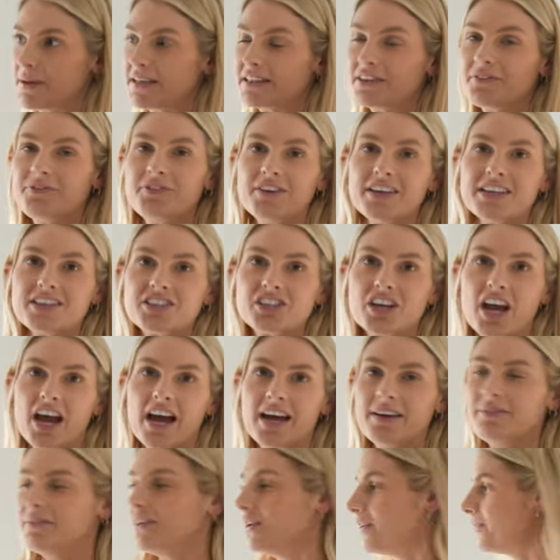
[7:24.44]
being the
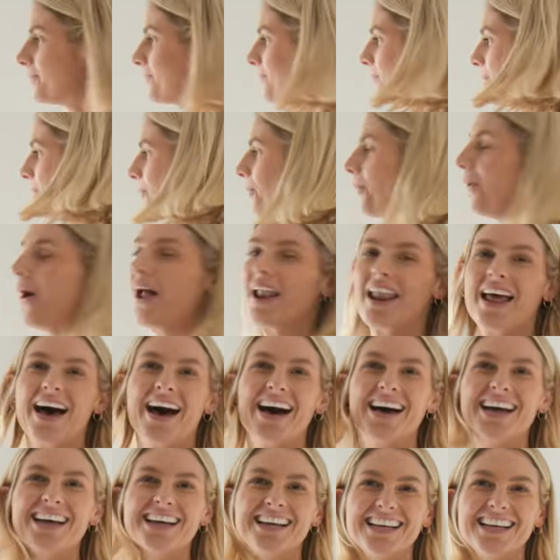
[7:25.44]
feature, voila.